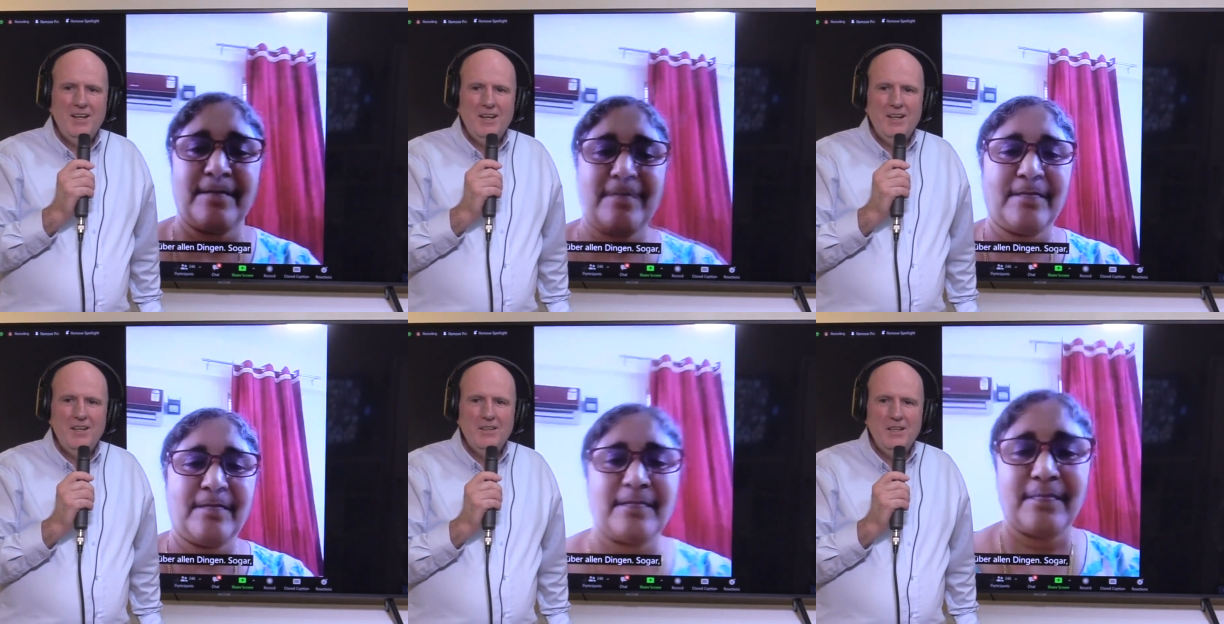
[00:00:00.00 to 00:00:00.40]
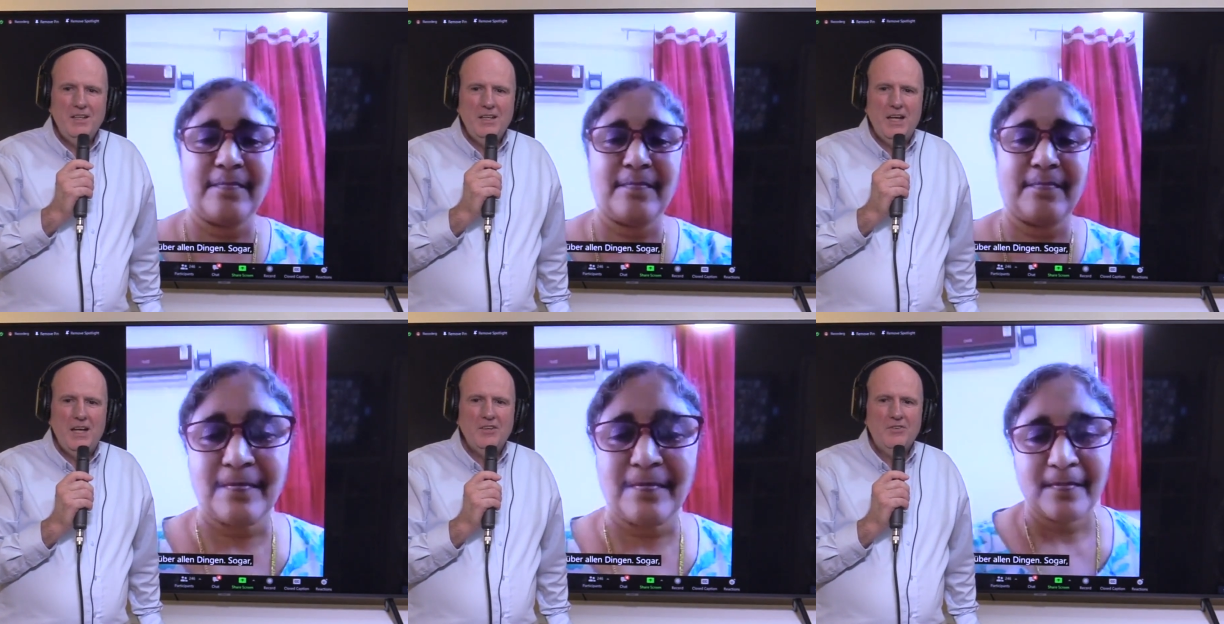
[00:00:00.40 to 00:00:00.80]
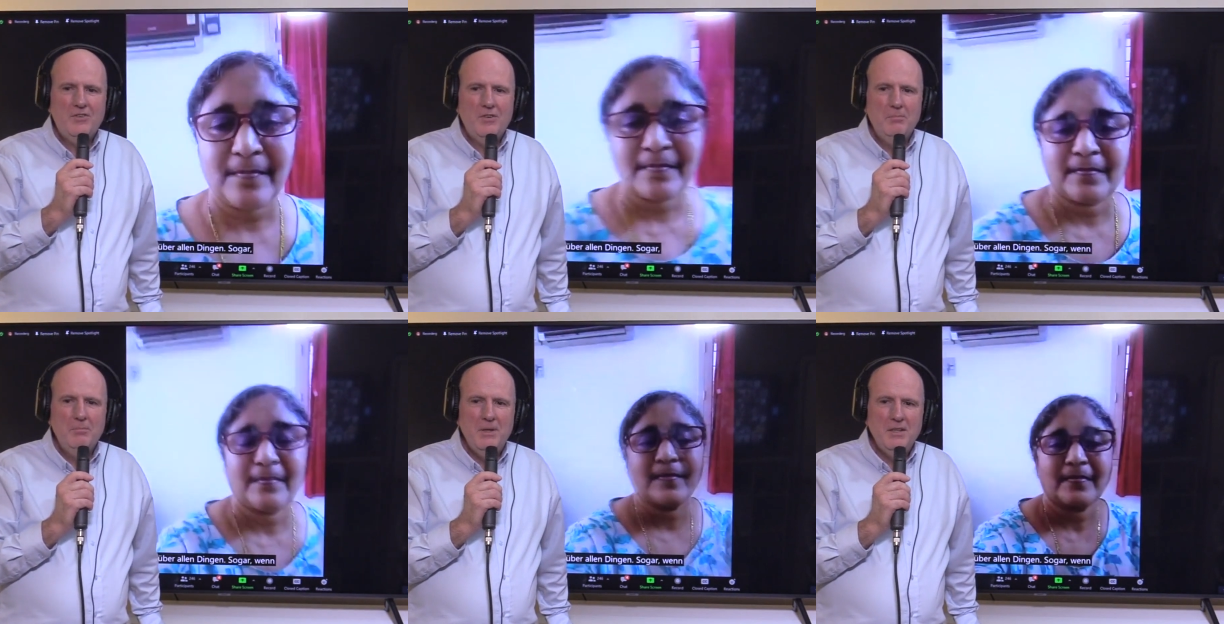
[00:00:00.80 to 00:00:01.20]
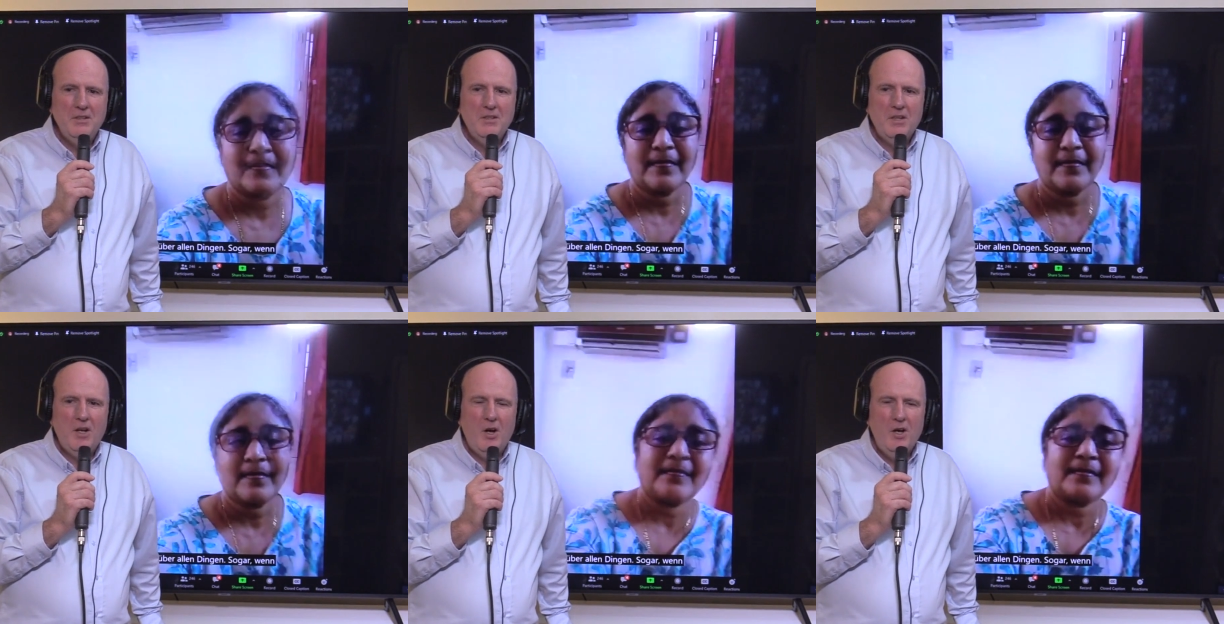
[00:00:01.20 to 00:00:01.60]
Speaker 1: and He has
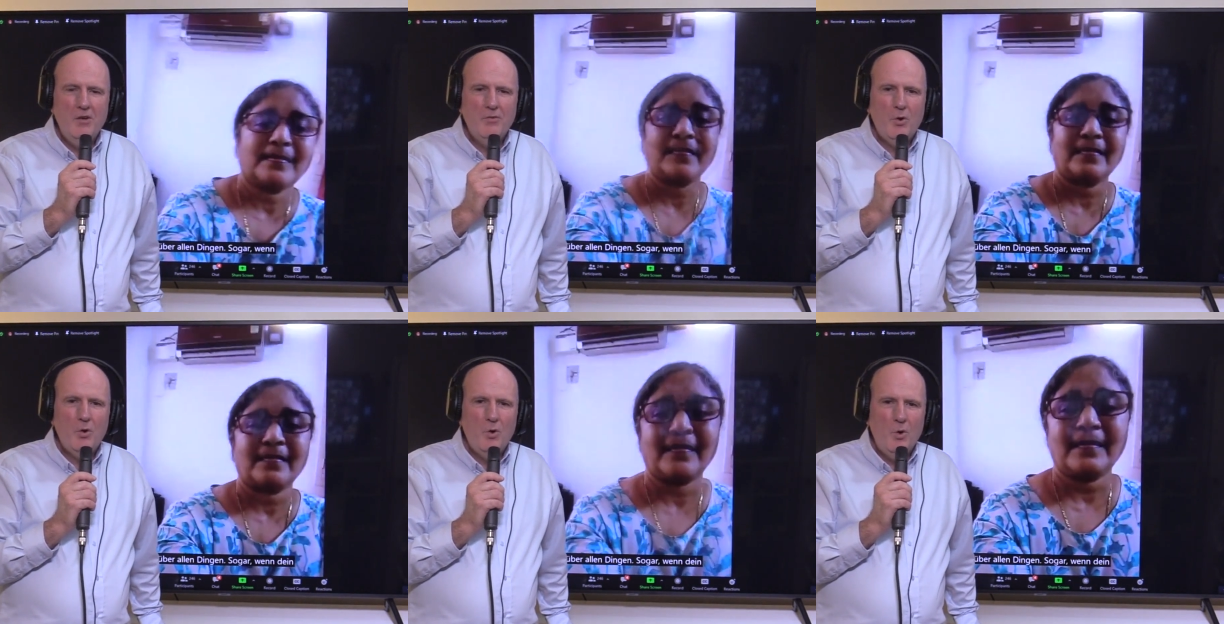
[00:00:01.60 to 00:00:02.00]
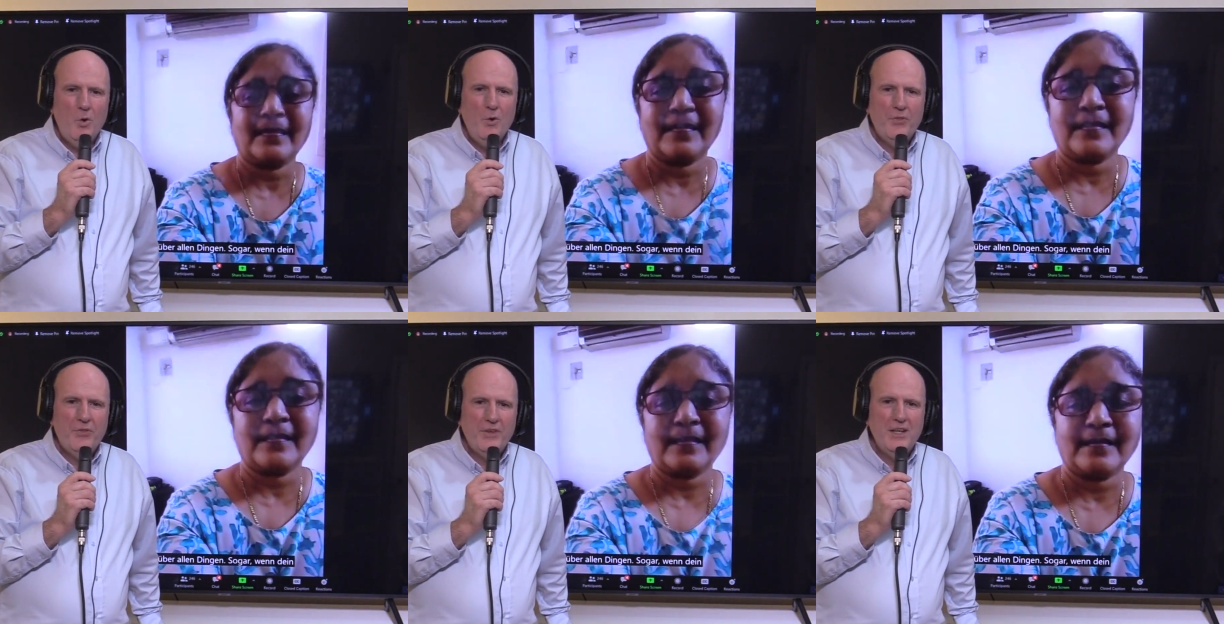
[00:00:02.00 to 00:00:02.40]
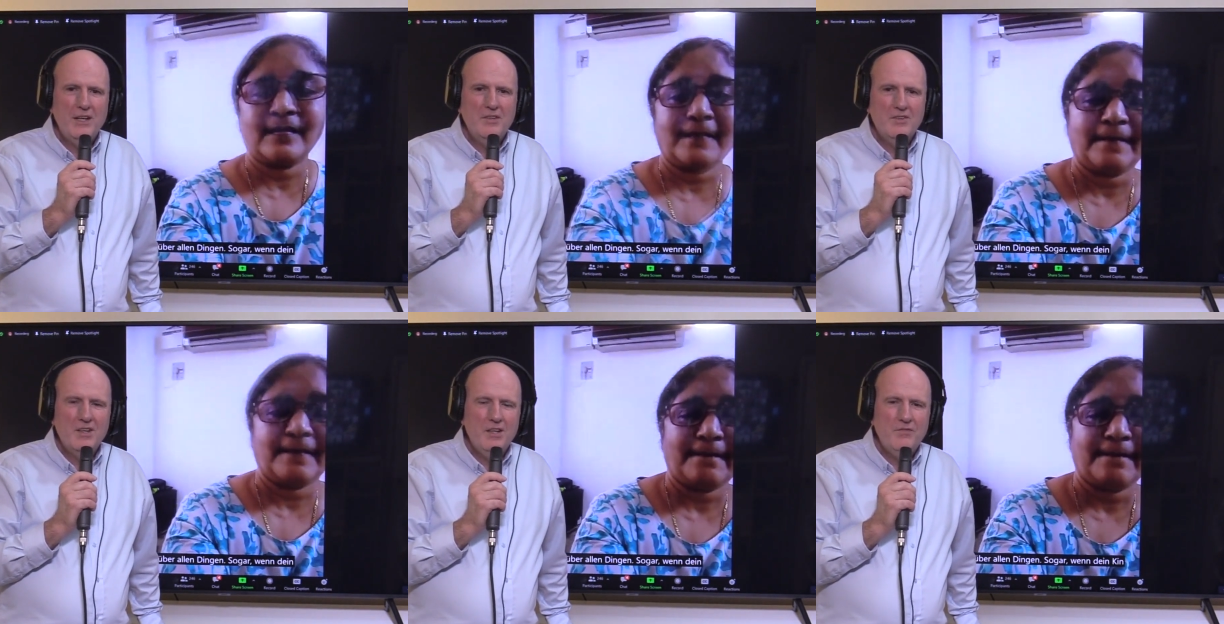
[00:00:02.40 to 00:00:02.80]
dominion over all things.